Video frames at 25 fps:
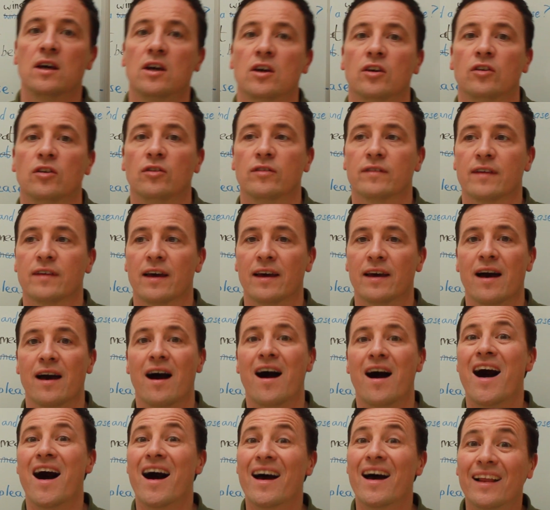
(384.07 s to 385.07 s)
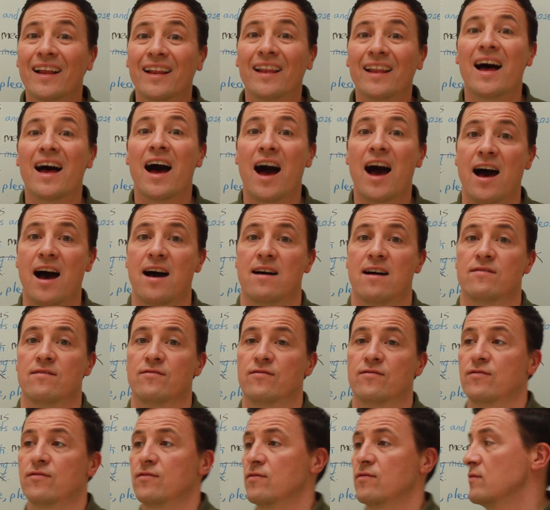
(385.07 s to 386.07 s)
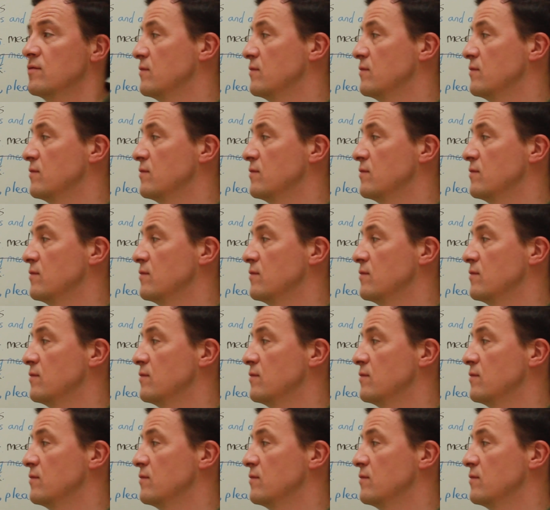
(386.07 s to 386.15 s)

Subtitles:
you say I'll have.